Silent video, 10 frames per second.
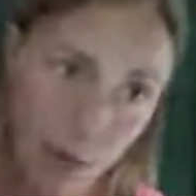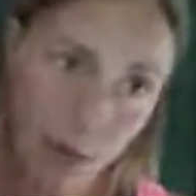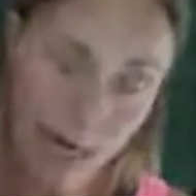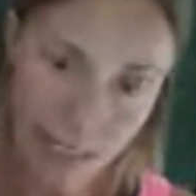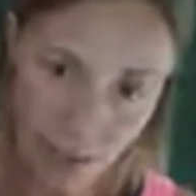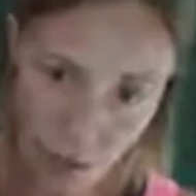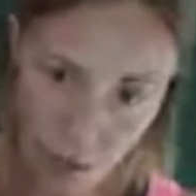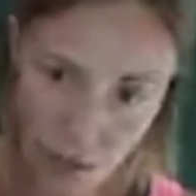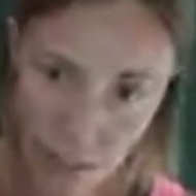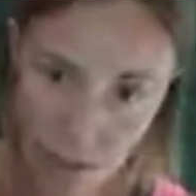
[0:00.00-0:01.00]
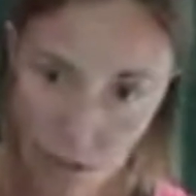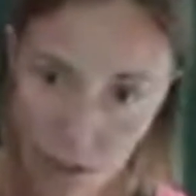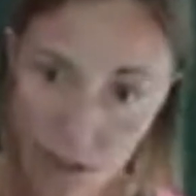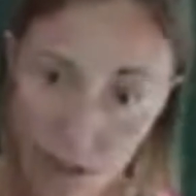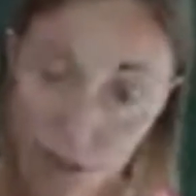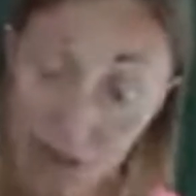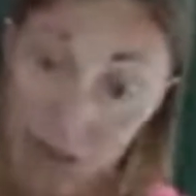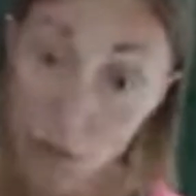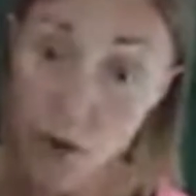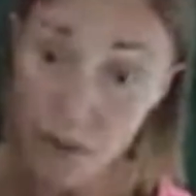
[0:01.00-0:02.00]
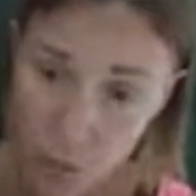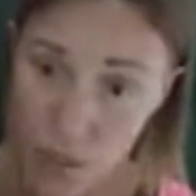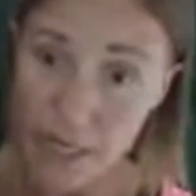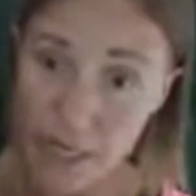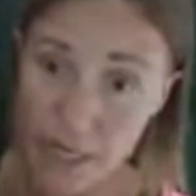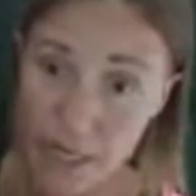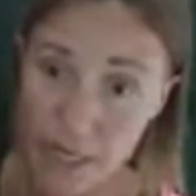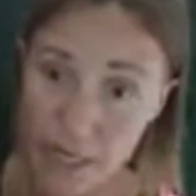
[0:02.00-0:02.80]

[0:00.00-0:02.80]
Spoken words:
because then this full moon can really bring it up.